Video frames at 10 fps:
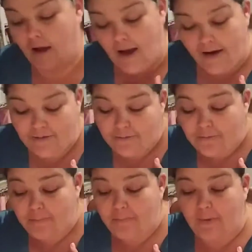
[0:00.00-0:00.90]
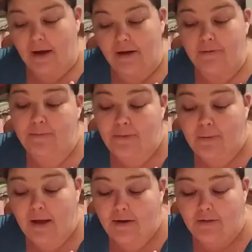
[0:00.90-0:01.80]
I don't know
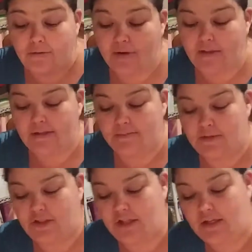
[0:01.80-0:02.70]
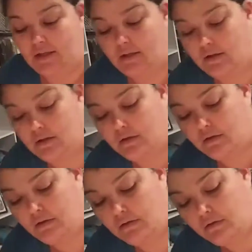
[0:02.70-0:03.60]
how to thread this machine.
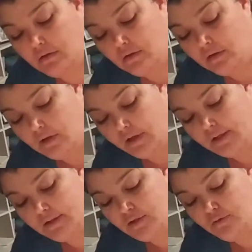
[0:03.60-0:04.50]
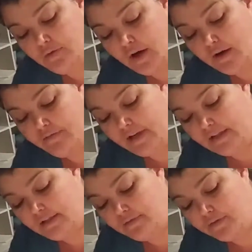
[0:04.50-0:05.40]
It's too far
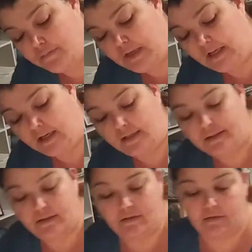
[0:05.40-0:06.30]
advanced for me, guys.